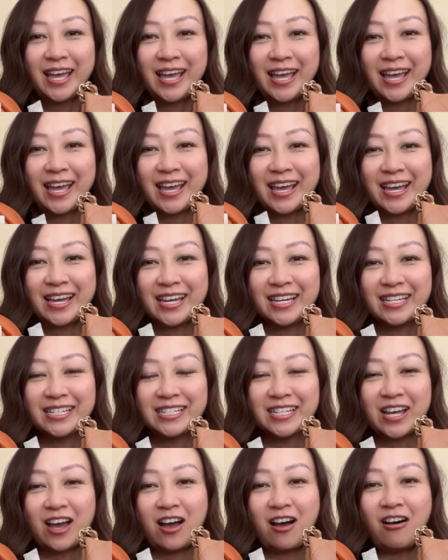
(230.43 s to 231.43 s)

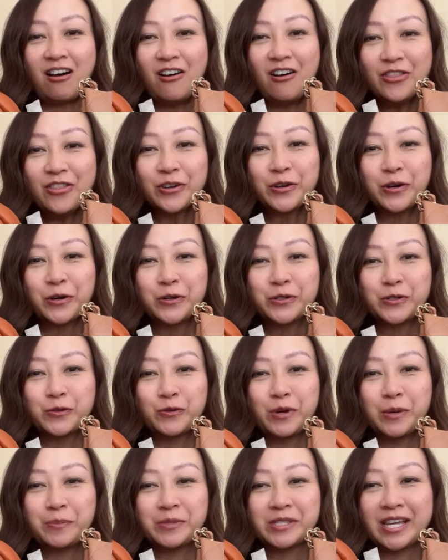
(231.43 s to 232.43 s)
And on the Coach
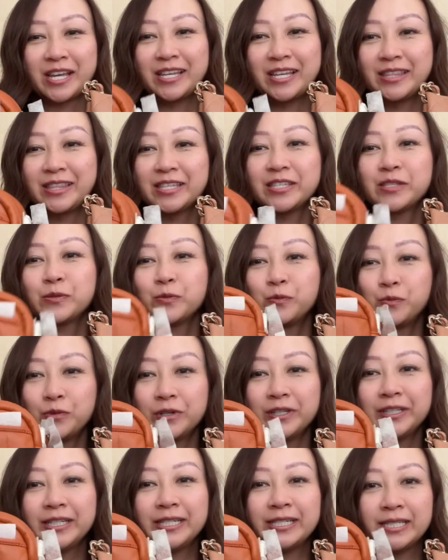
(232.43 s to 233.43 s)
website, this
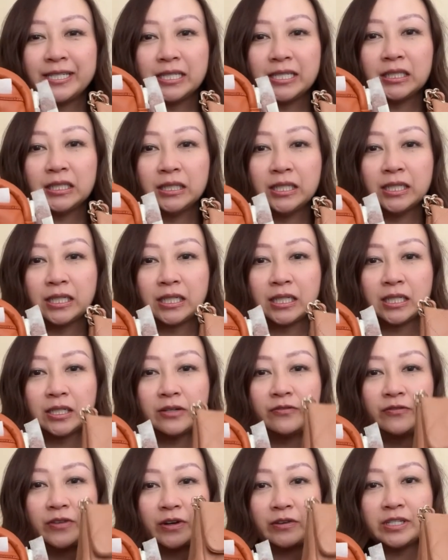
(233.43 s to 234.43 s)
really did look
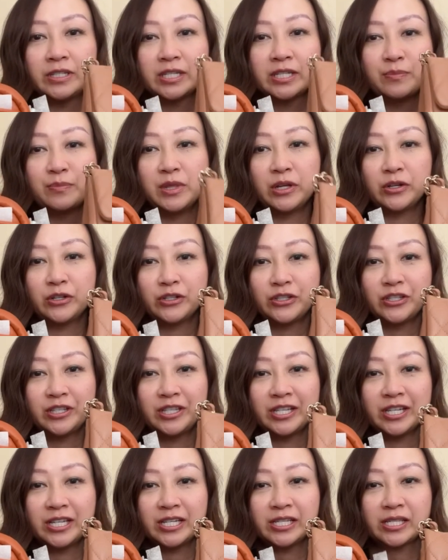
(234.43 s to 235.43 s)
very similar to
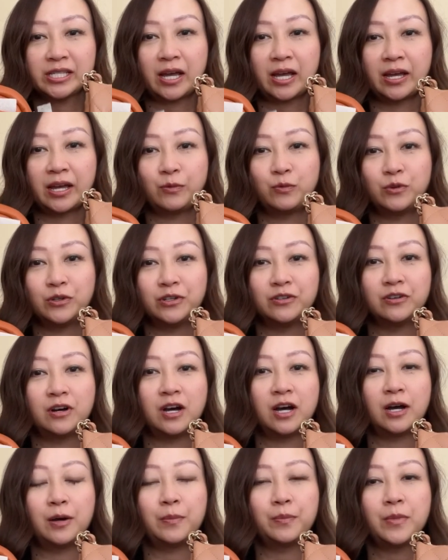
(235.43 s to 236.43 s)
this. I will
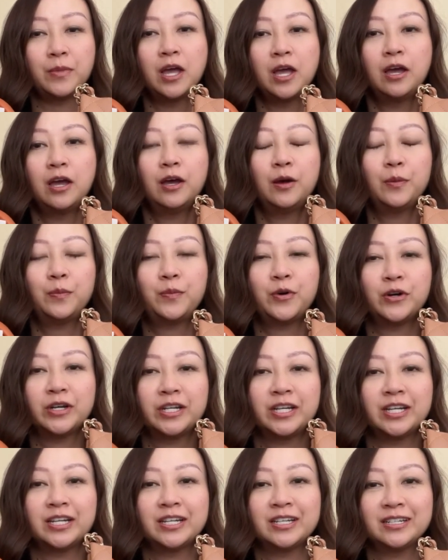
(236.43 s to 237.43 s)
um, put
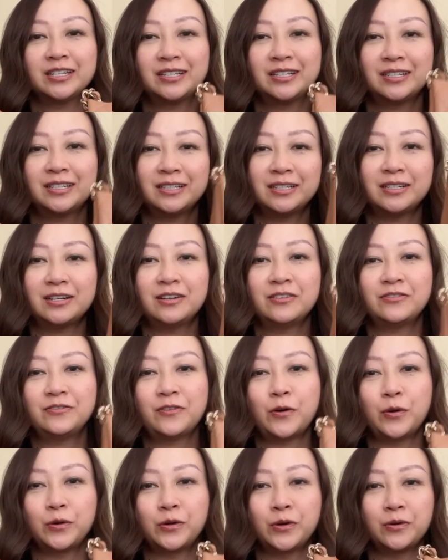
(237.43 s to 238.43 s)
a, a
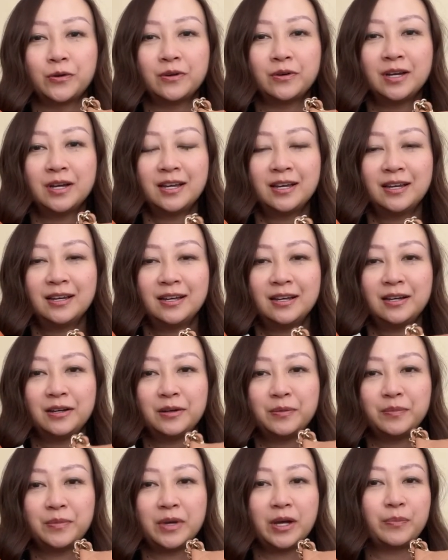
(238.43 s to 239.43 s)
photo
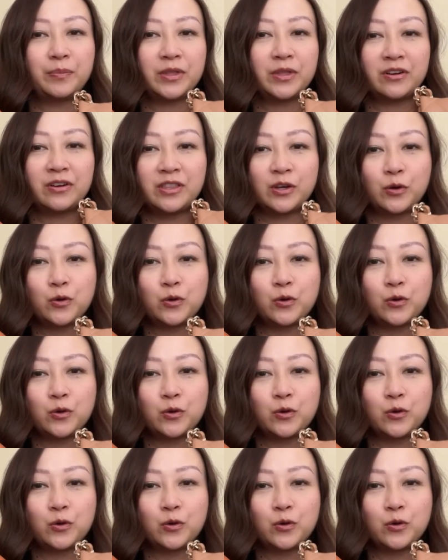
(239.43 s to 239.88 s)
um, up there in the